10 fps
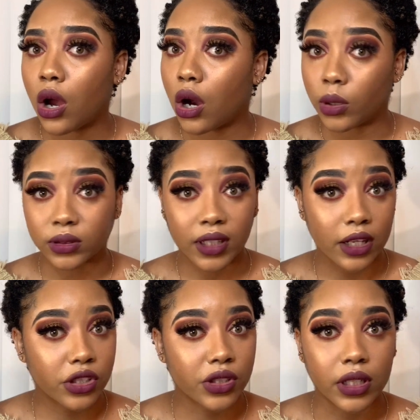how to get
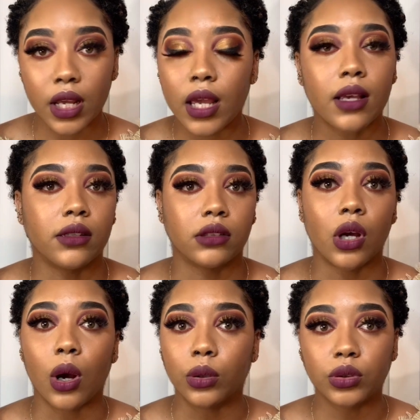straight A's,
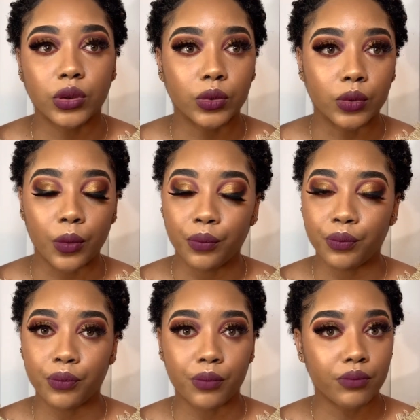how to
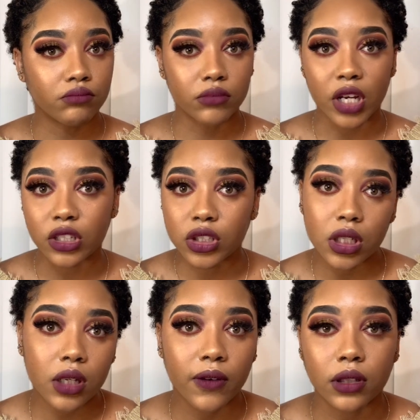
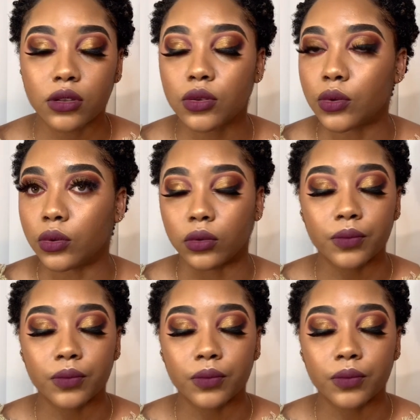achieve at school,